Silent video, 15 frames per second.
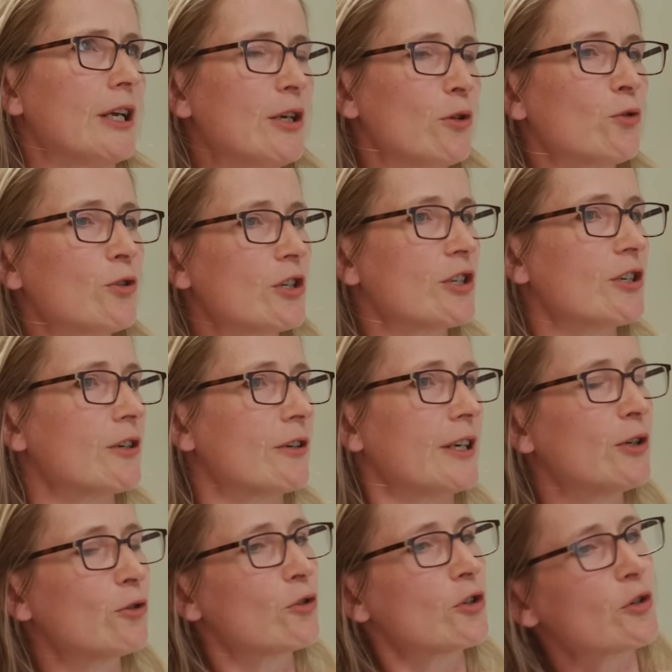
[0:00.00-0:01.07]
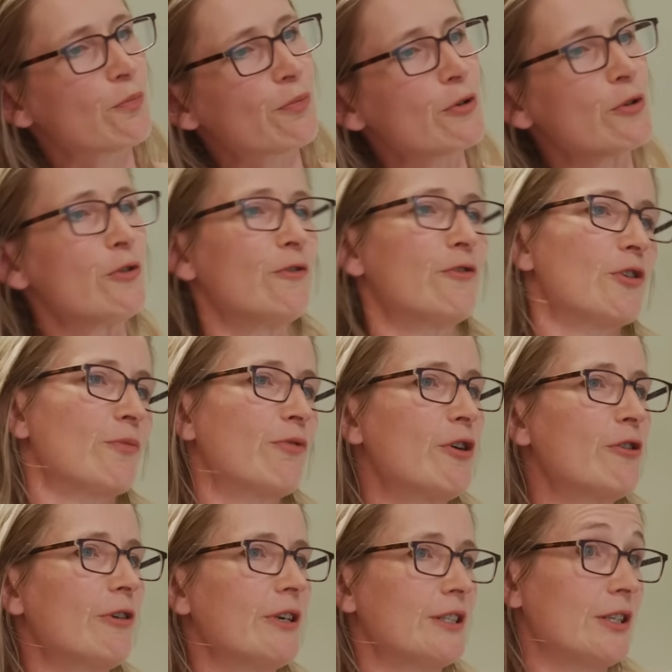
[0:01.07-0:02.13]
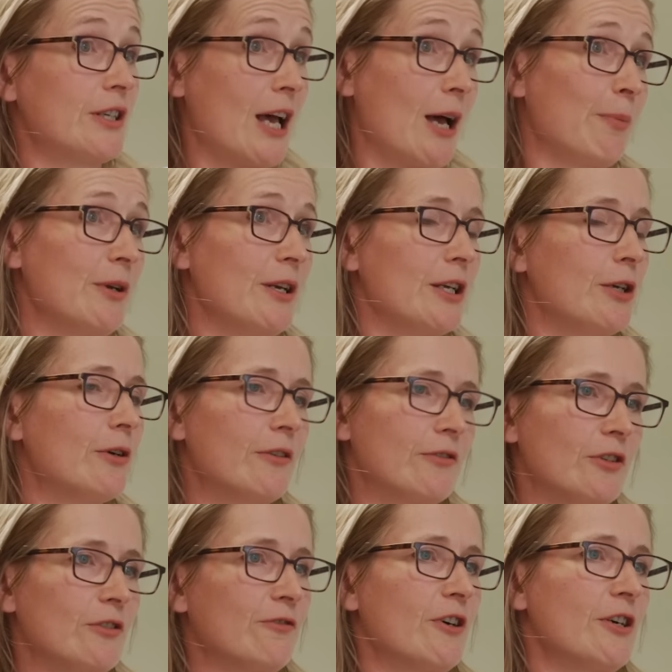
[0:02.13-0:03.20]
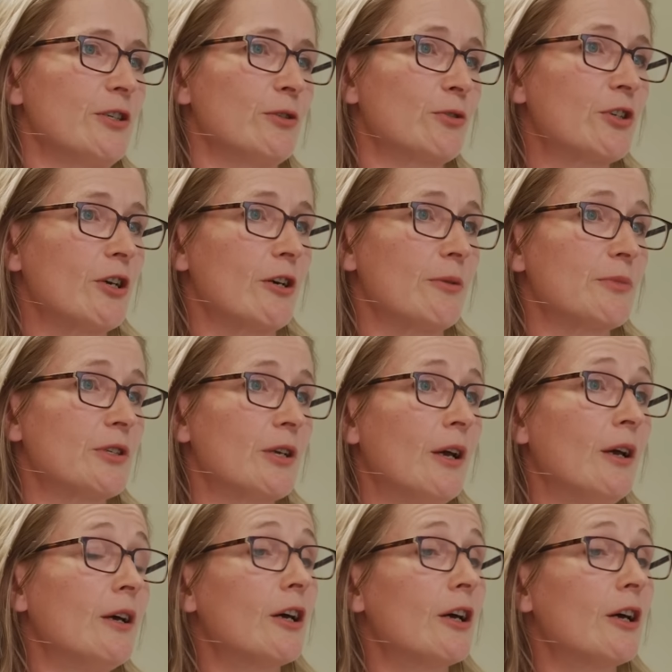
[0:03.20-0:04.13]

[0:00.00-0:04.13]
in order to in order to prove that progress is happening, you have to define your terms.